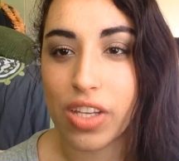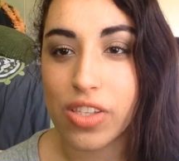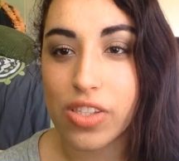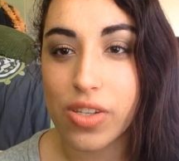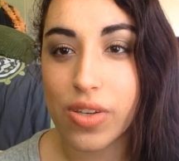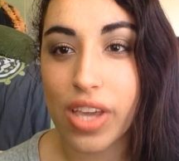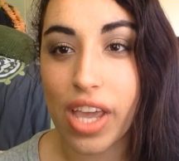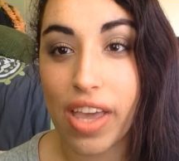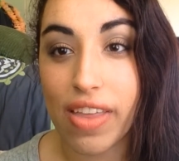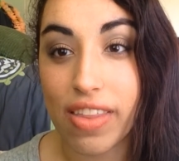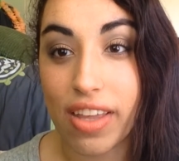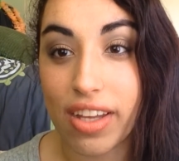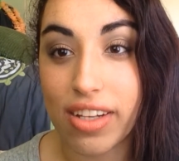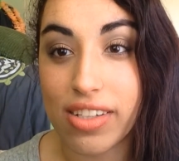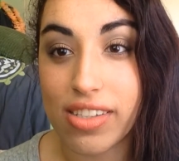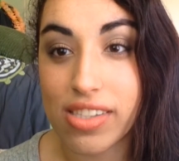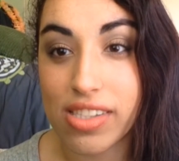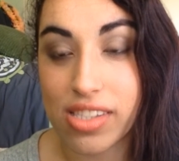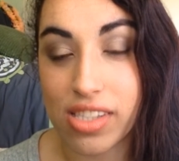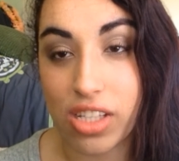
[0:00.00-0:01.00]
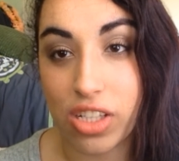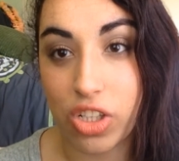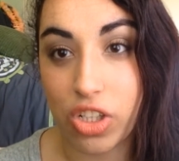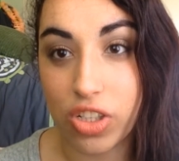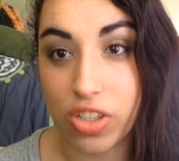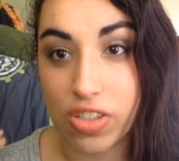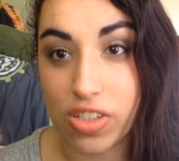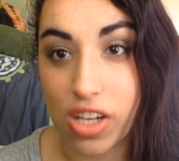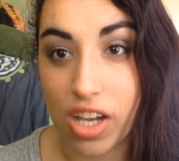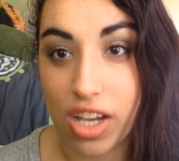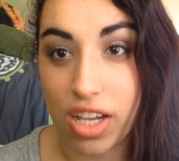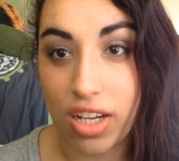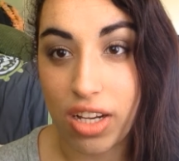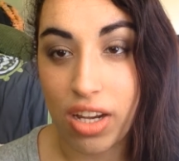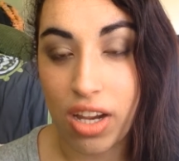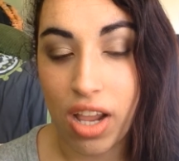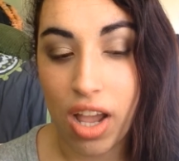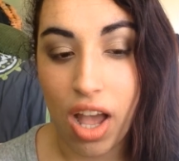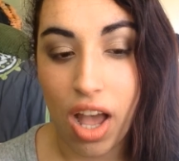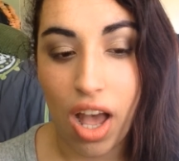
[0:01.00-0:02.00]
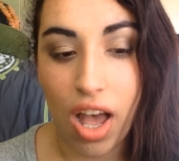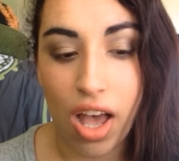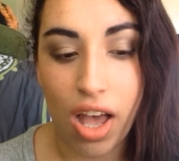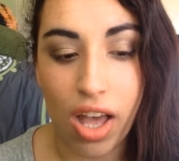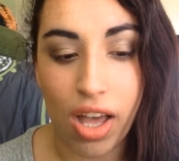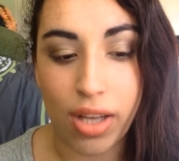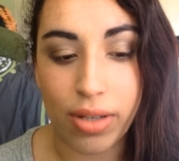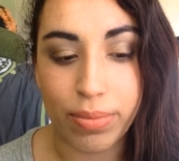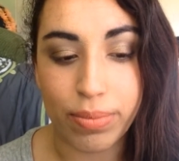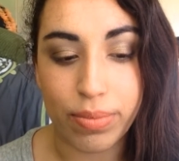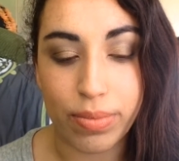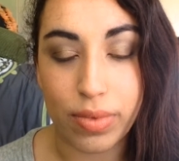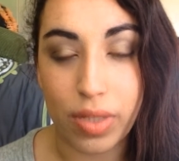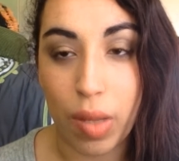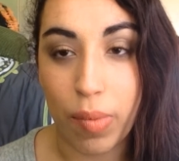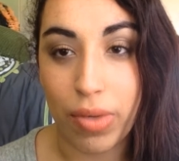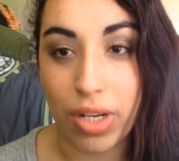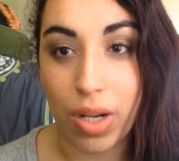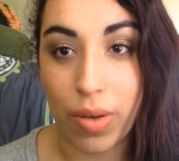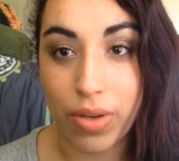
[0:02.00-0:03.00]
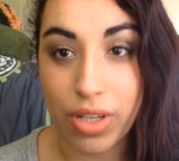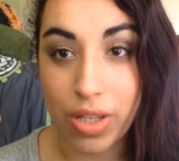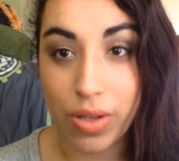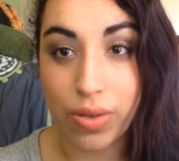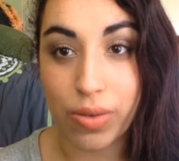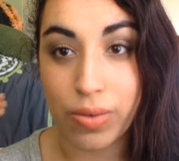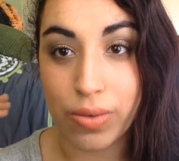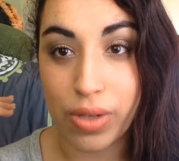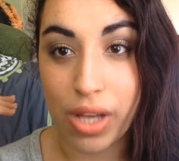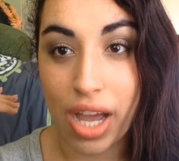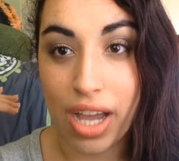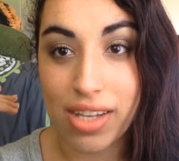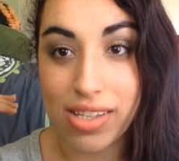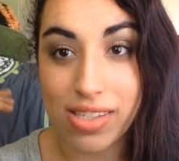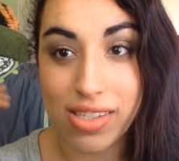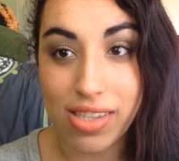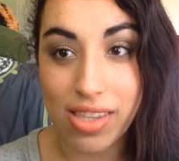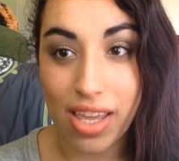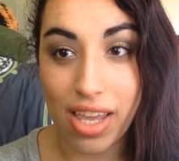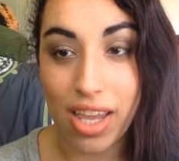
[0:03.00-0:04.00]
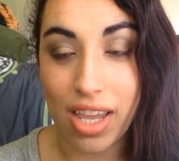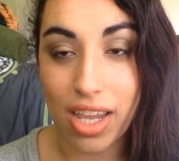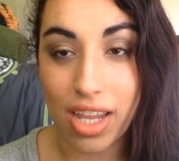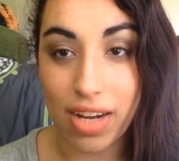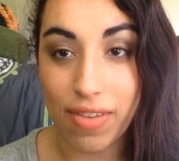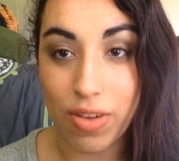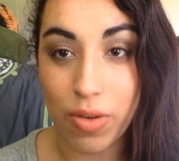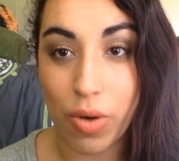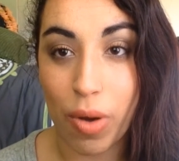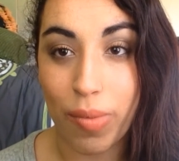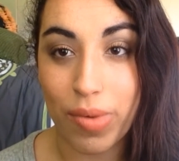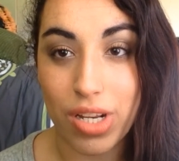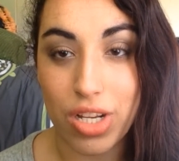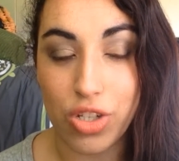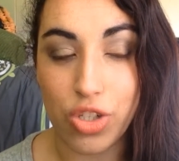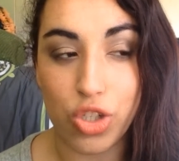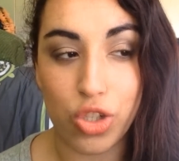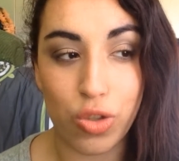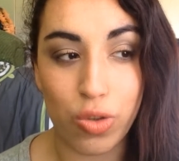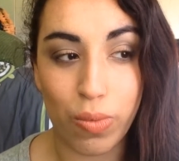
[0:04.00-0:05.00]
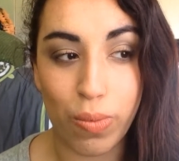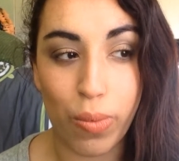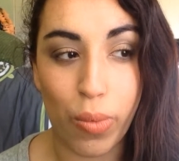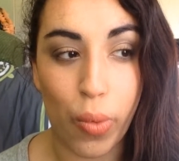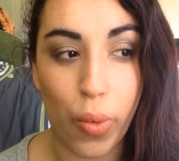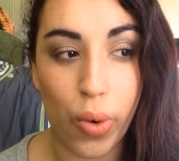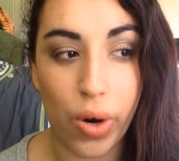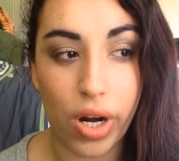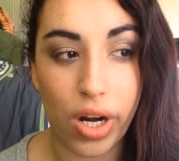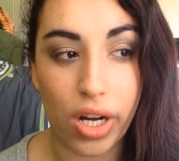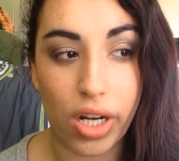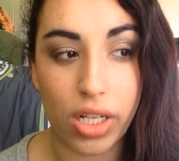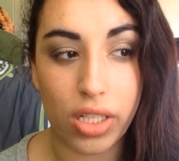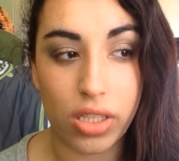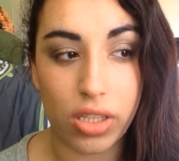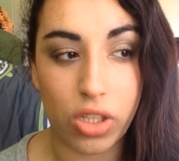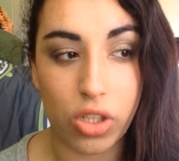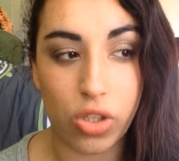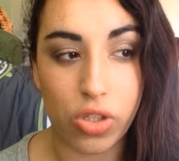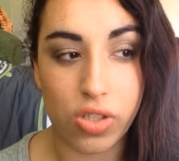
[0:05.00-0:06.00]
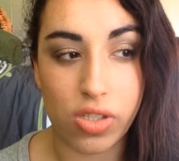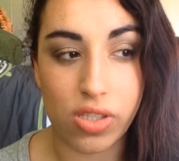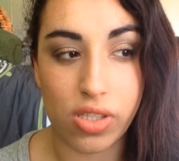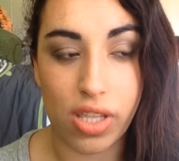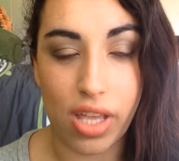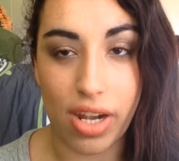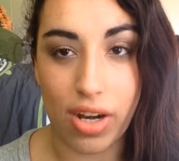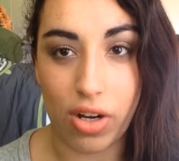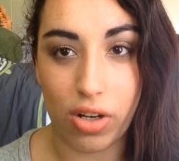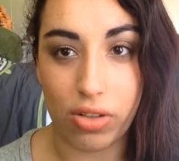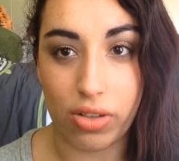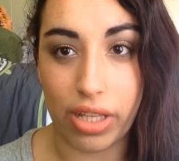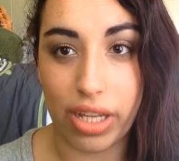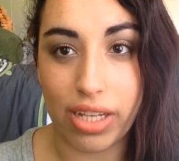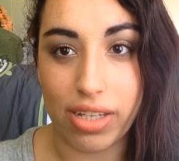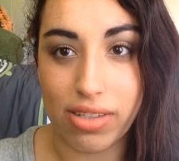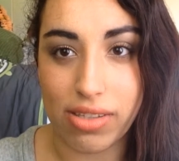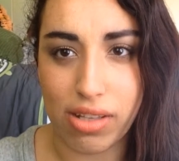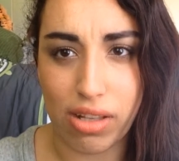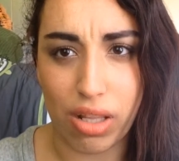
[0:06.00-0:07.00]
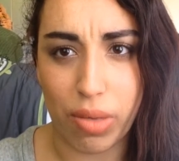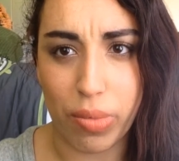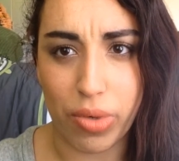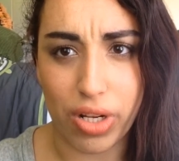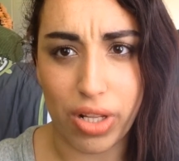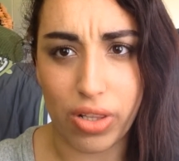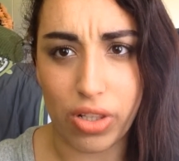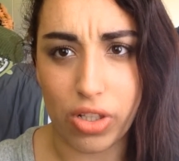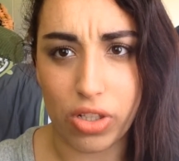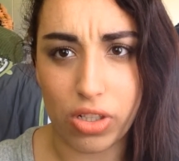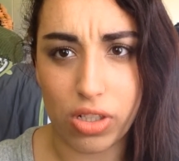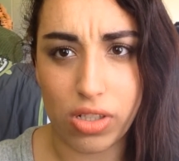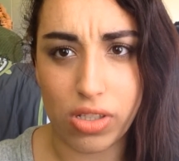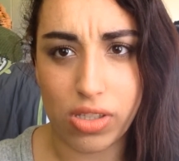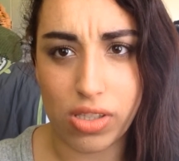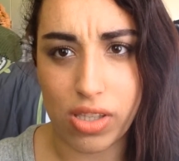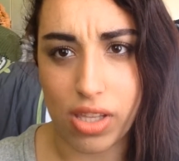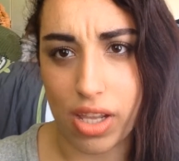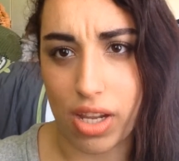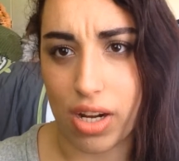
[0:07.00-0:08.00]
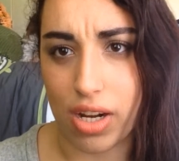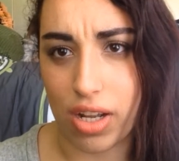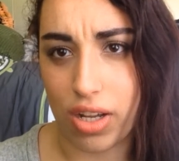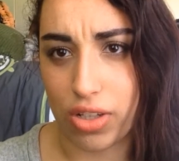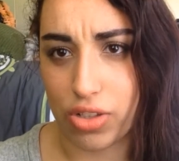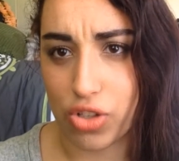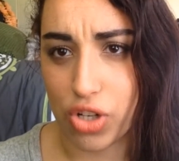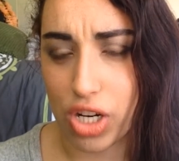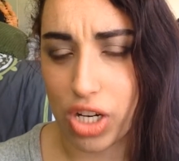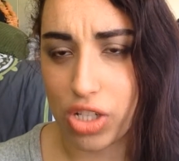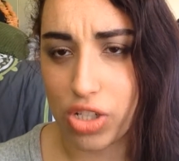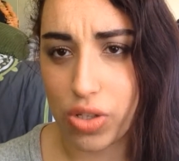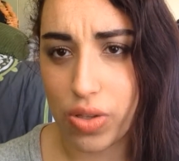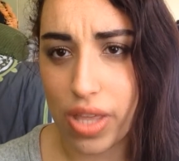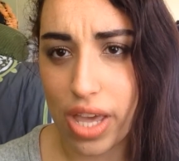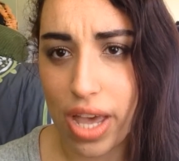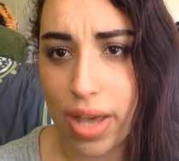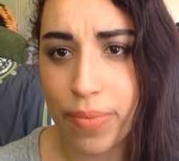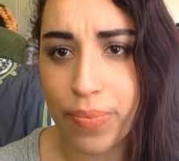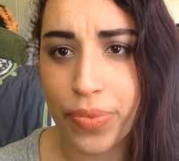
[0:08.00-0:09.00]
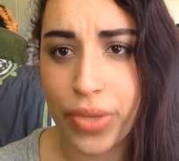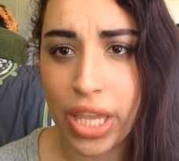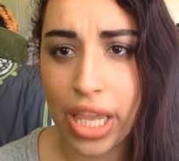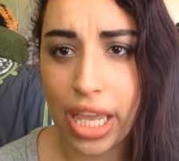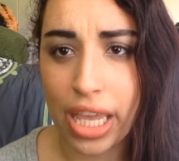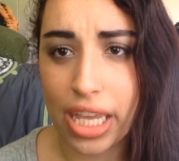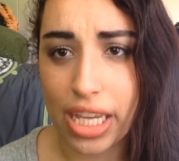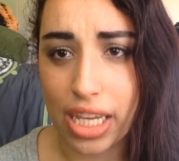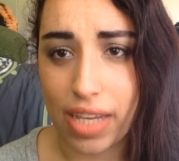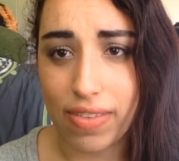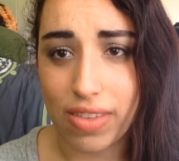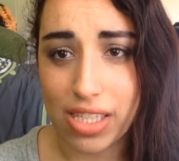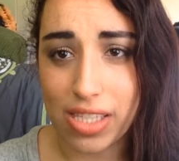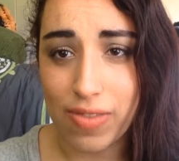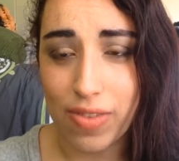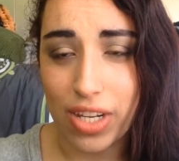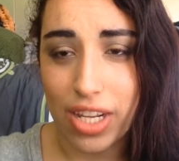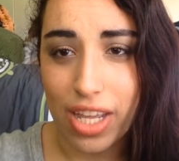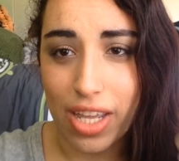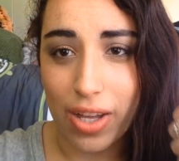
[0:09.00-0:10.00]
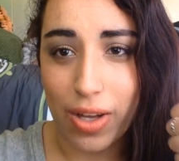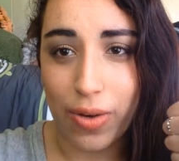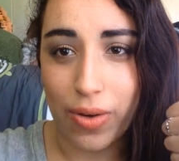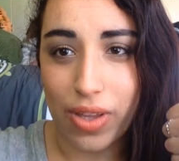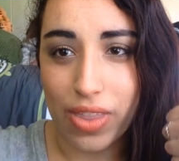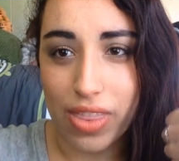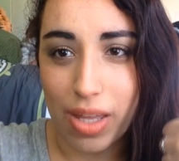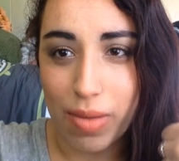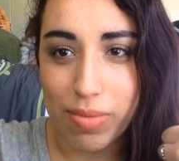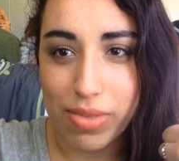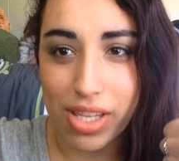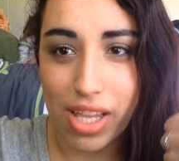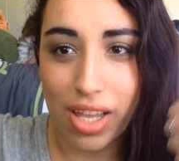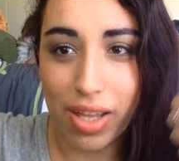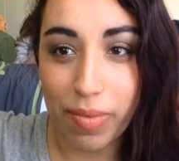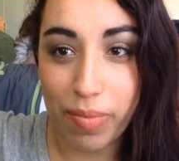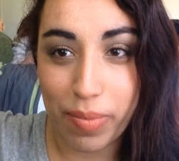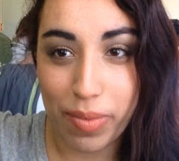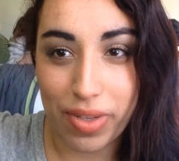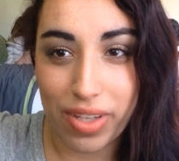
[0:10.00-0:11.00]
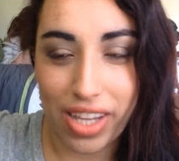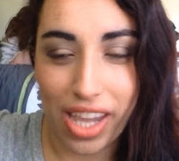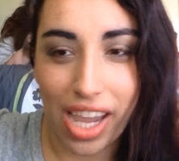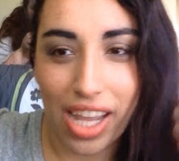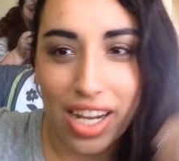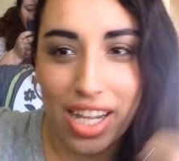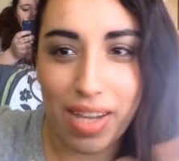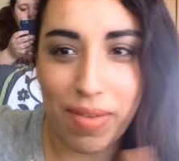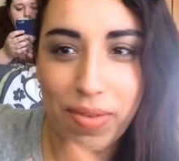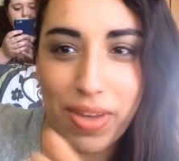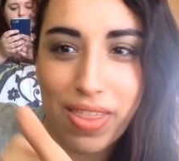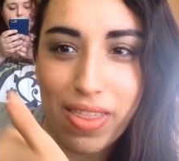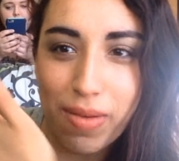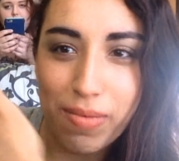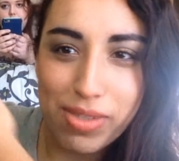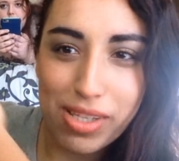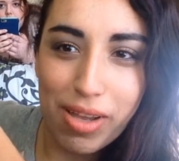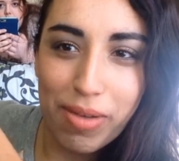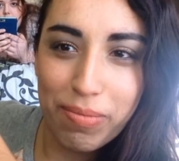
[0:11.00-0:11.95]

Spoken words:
So yeah, that is the look done. Let me know what you guys think, and if you want me to do more looks that are like celebrity looks, then I'll try to do that. Give this video a thumbs up. Katie, give me a thumbs